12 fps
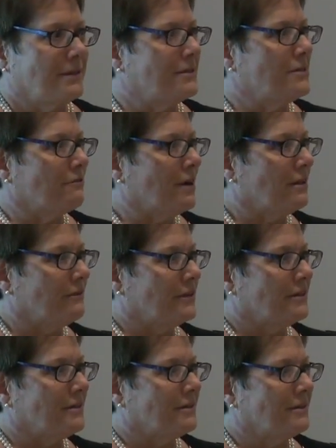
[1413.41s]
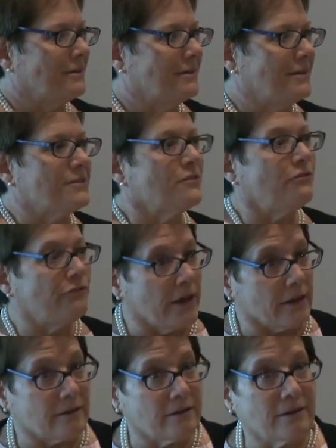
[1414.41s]
is irrelevant, doesn't
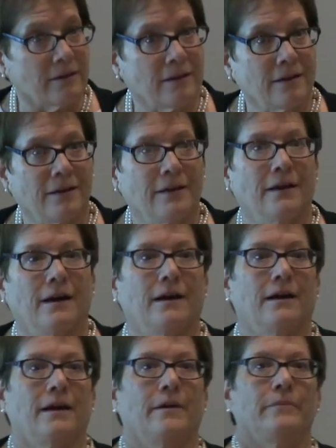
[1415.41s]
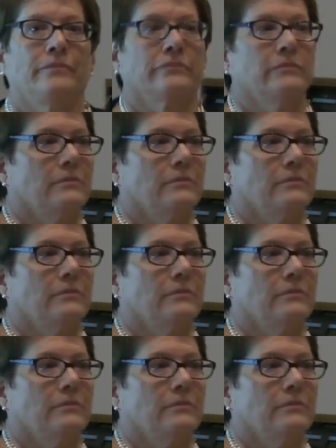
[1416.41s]
fit. Um,